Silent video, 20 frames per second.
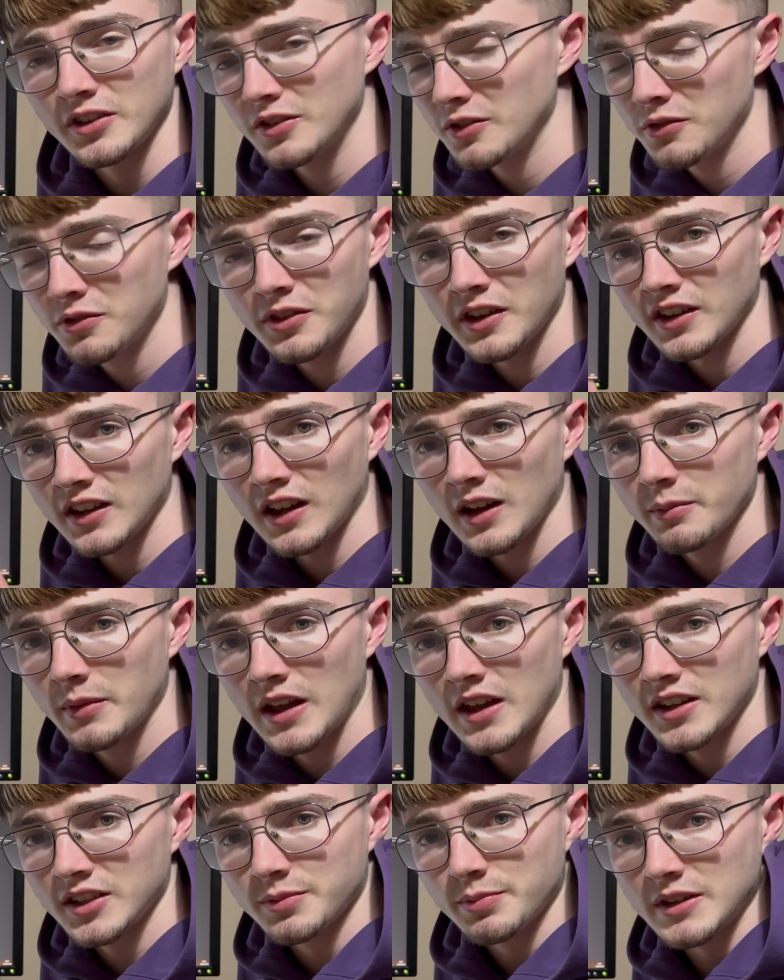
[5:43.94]
You'd think I'm
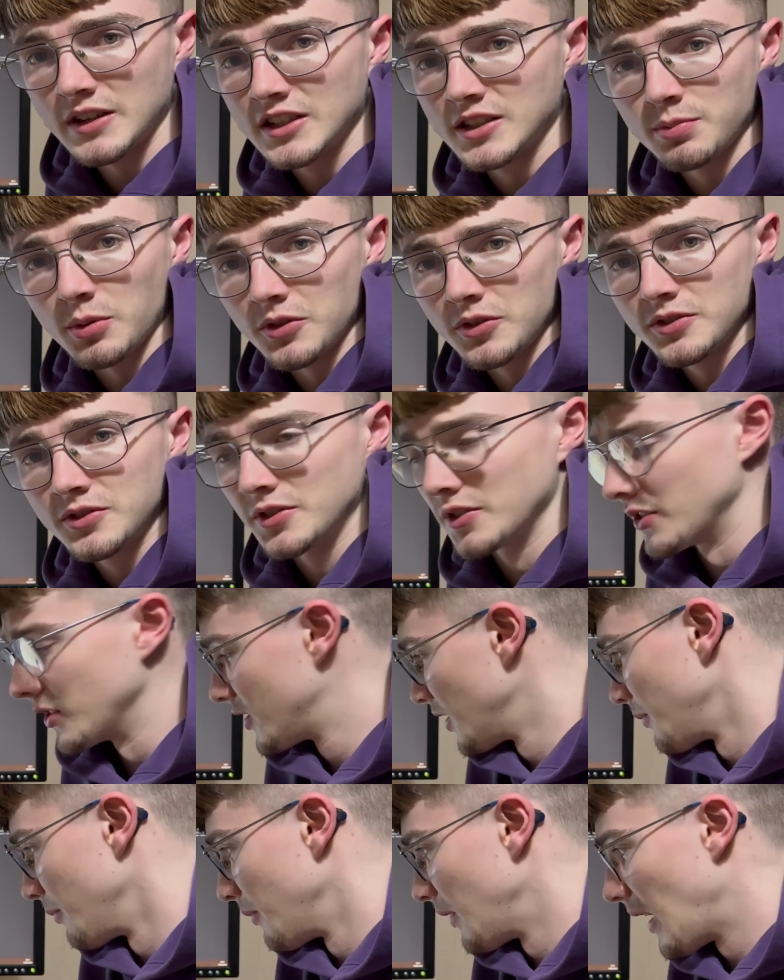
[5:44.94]
HP sponsored or
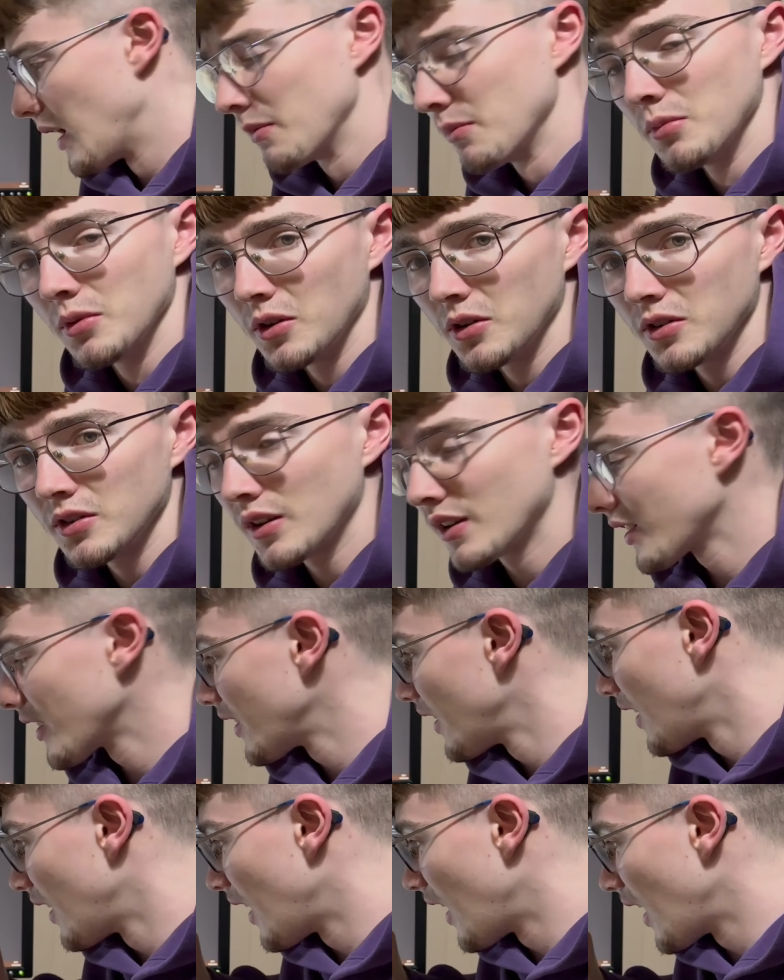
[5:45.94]
something. I'm not.
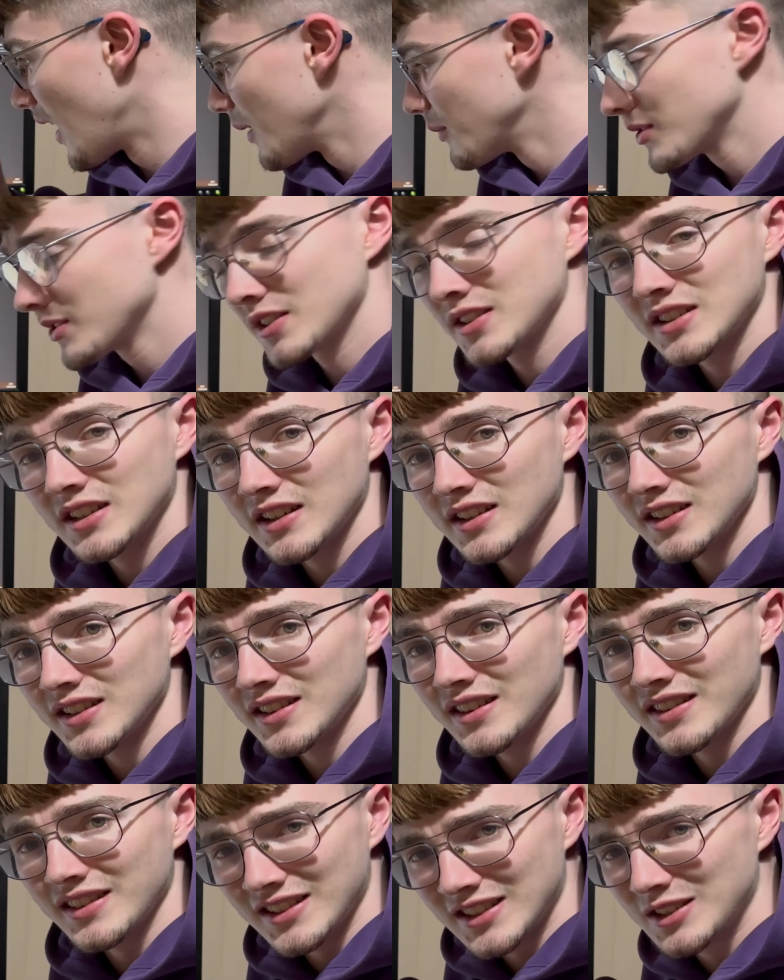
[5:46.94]
I'm just saying
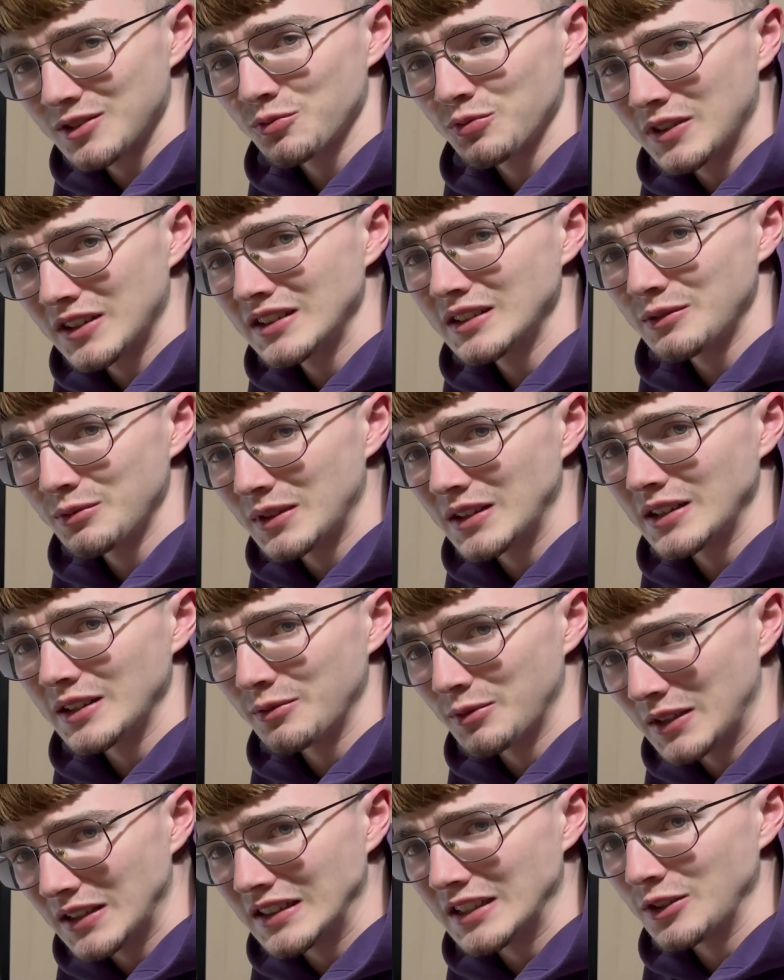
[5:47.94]
this is really
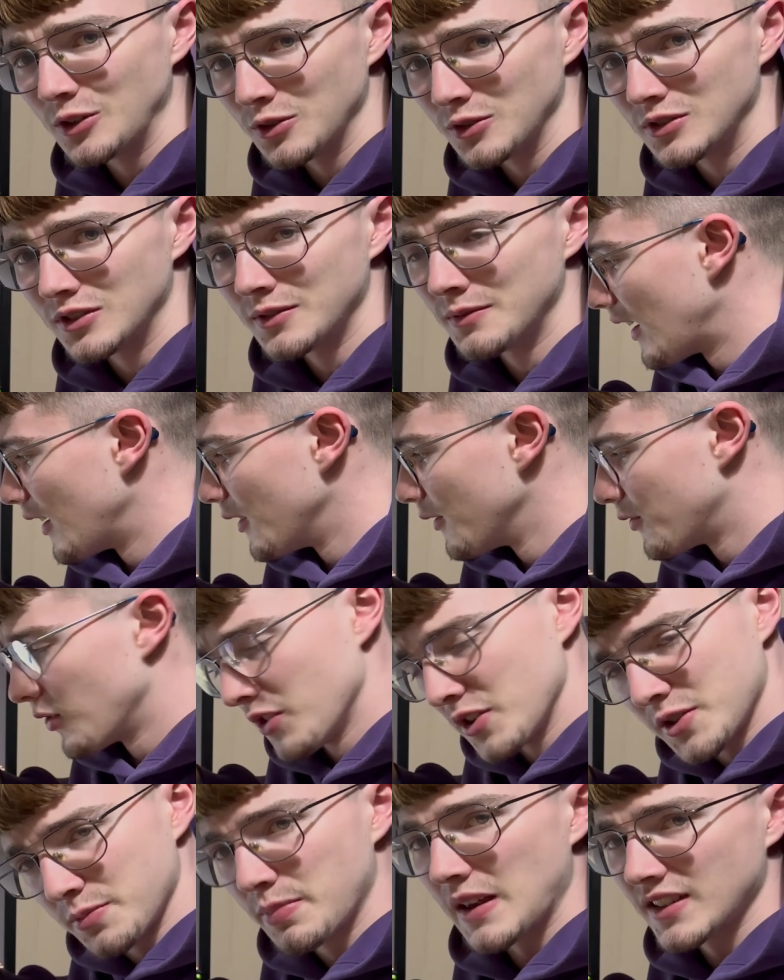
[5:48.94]
good. For
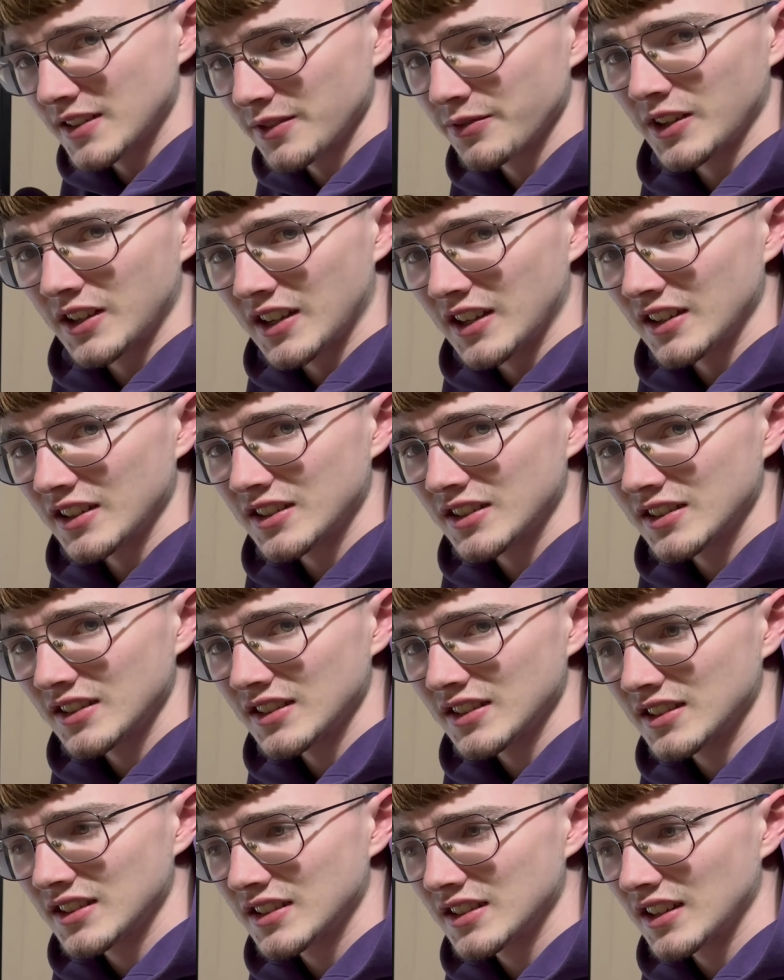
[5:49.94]
the
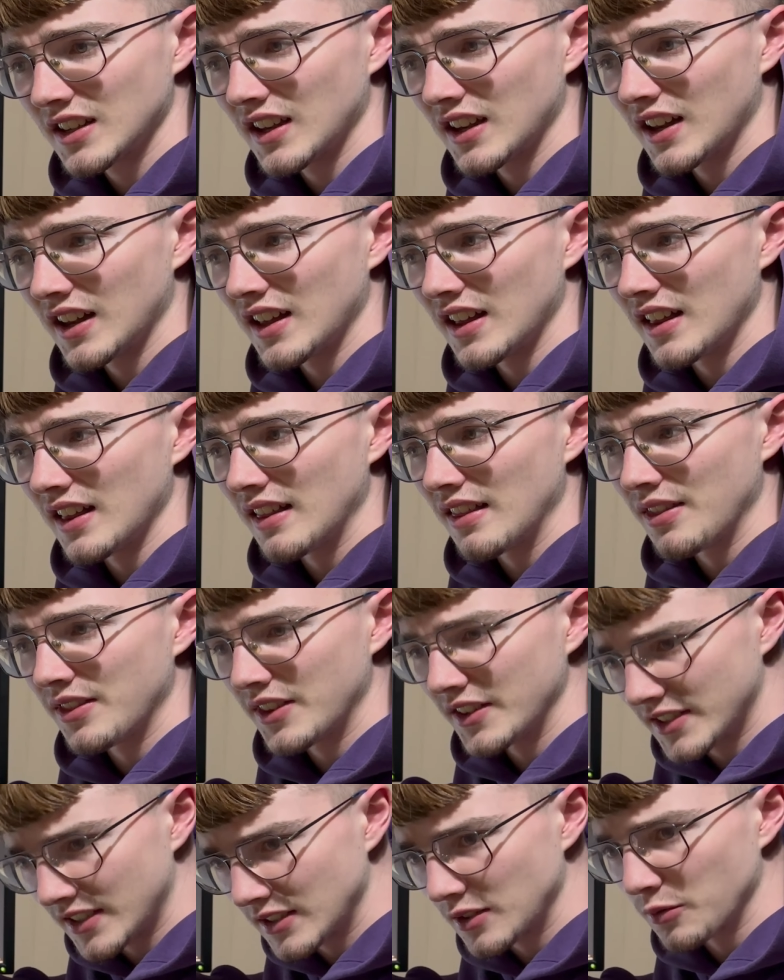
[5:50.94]
specifications,
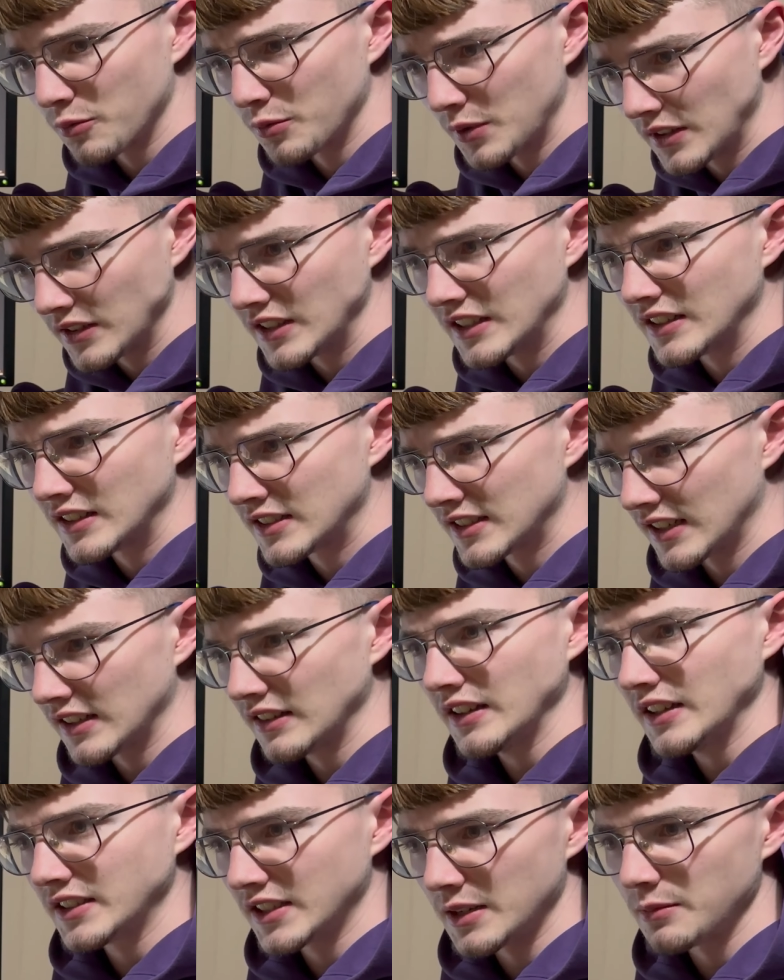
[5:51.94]
this is a really
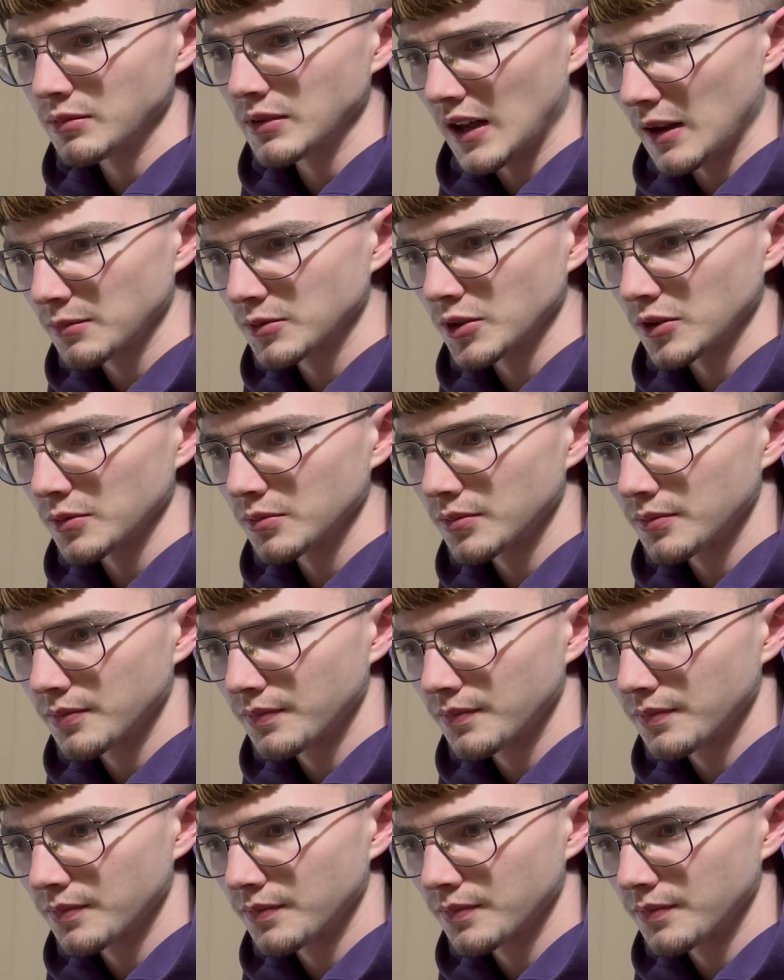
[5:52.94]
insanely cheap laptop.